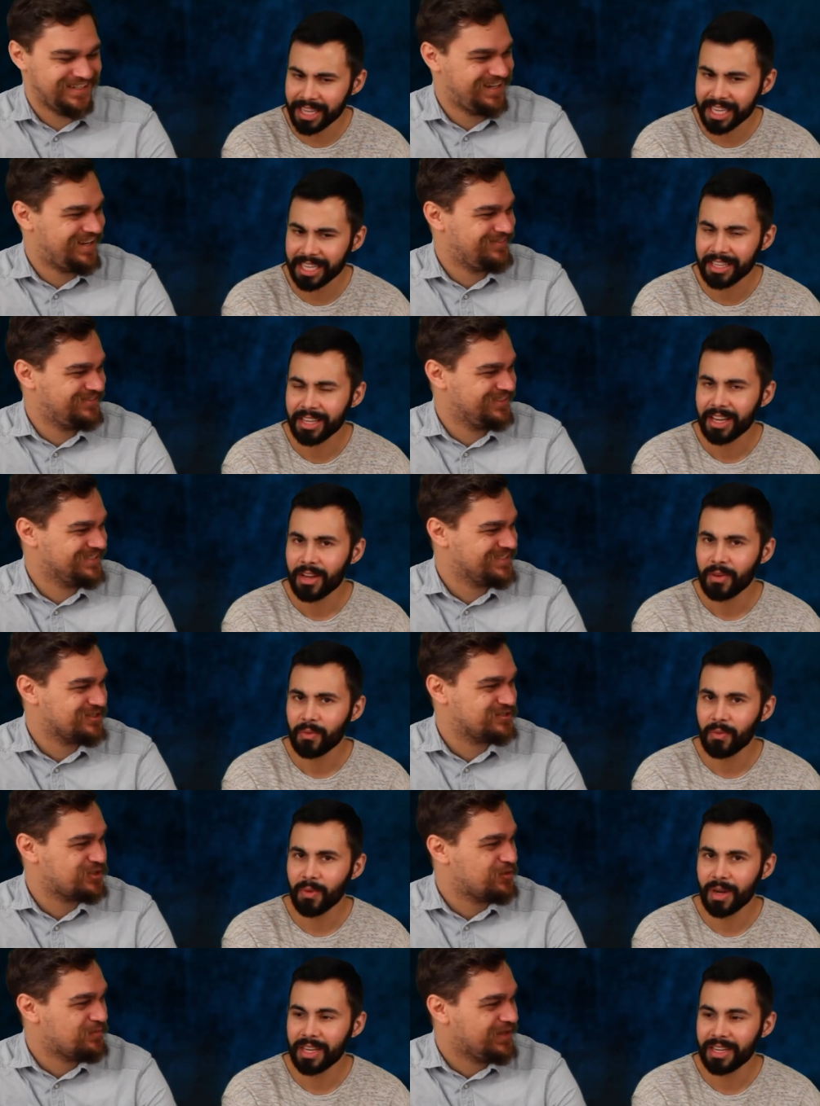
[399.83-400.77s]
Speaker 1: Like, it happens. There's
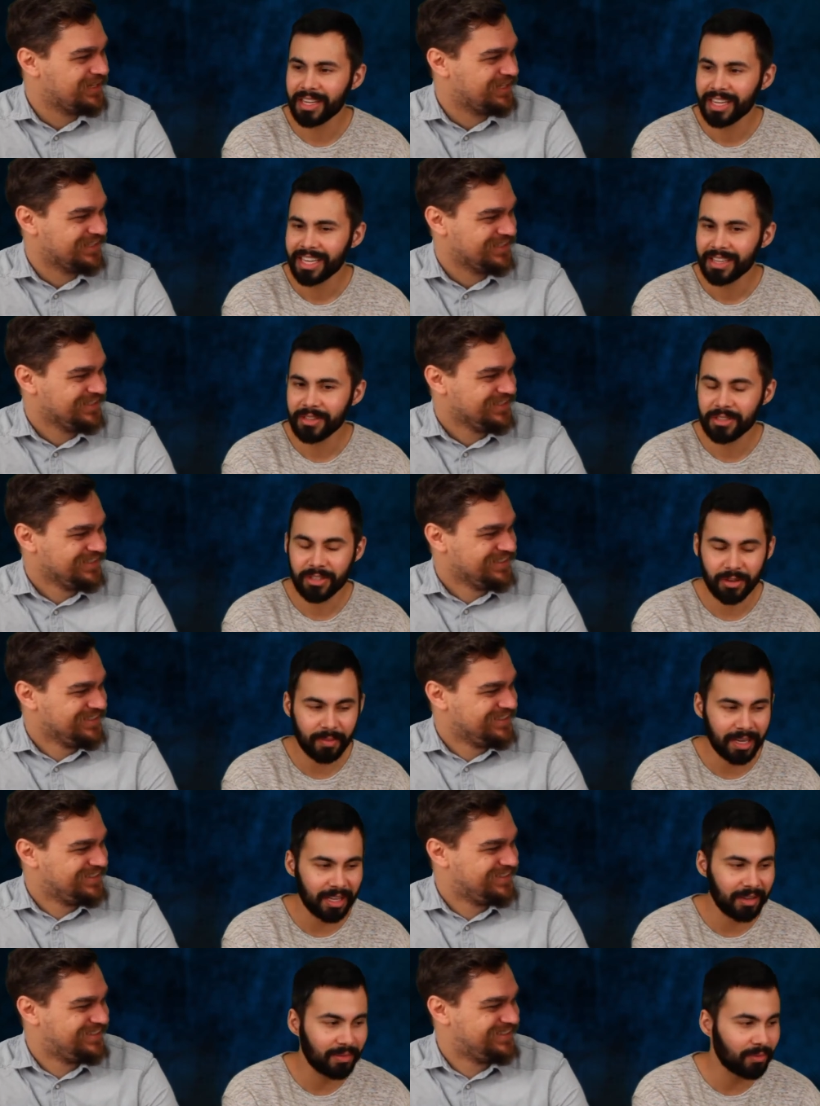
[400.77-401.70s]
so what, many. There's so
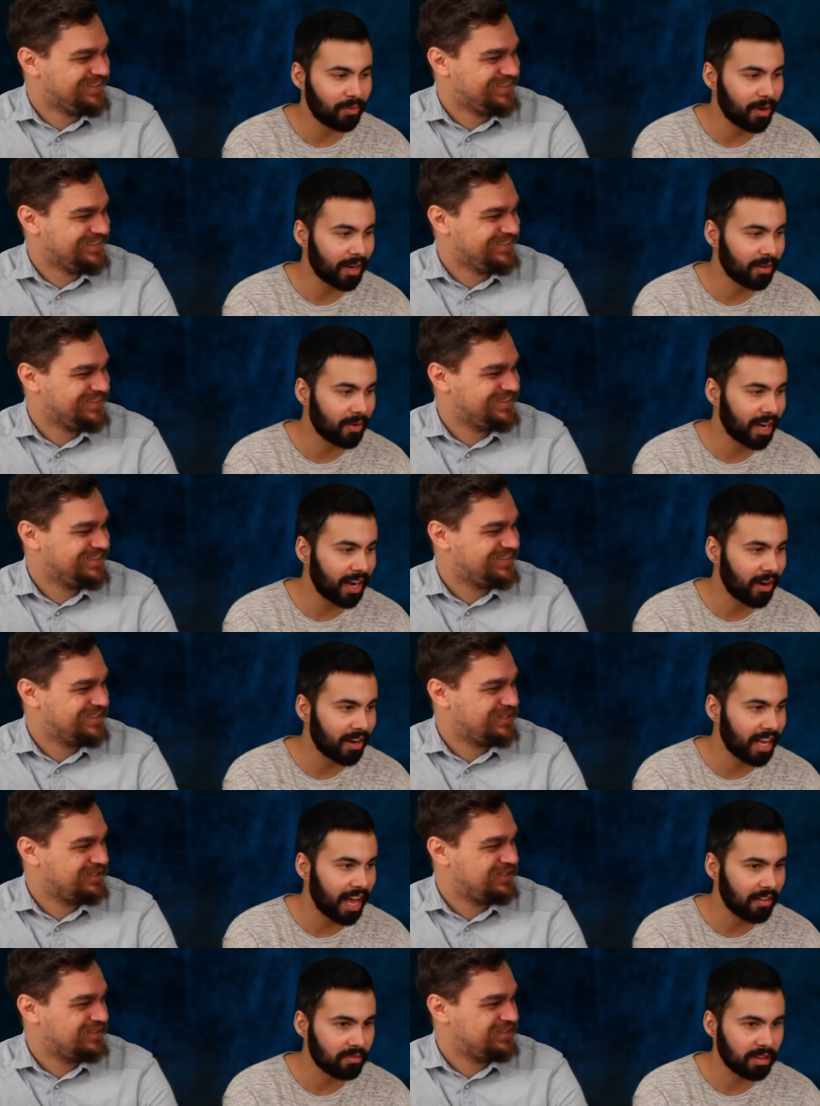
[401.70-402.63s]
many. What do I already
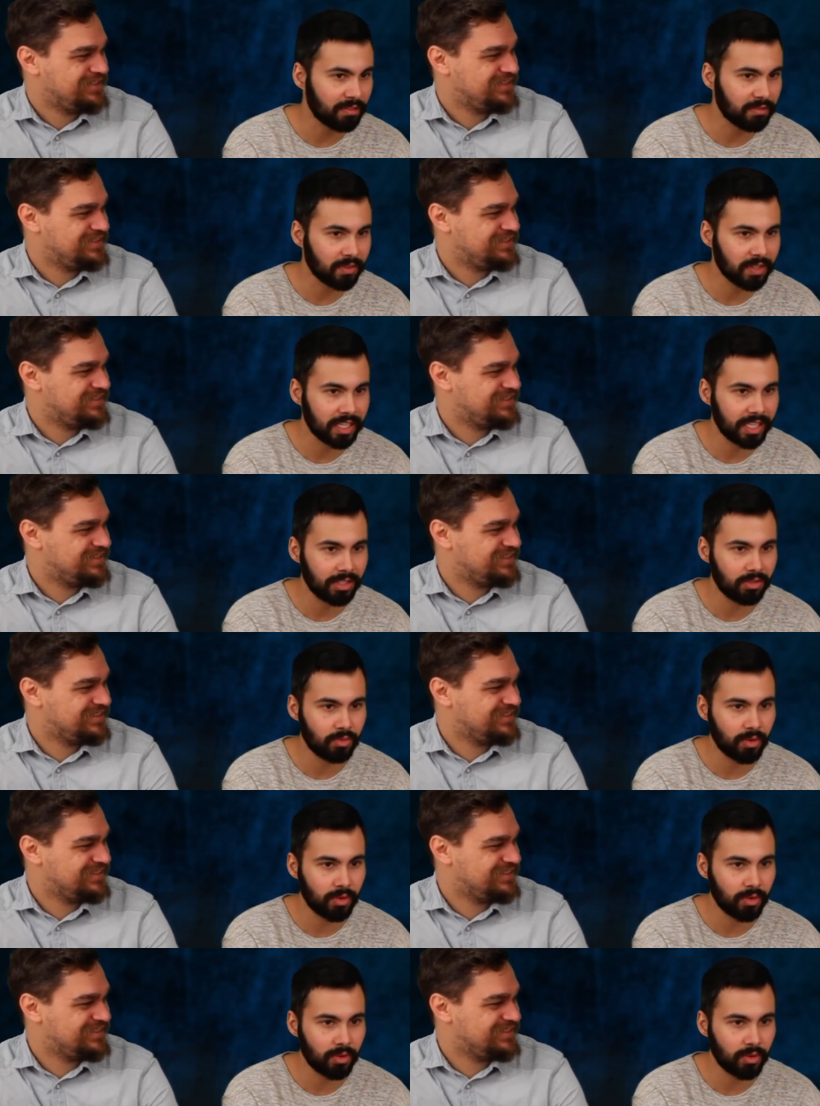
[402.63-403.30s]
have in my fridge?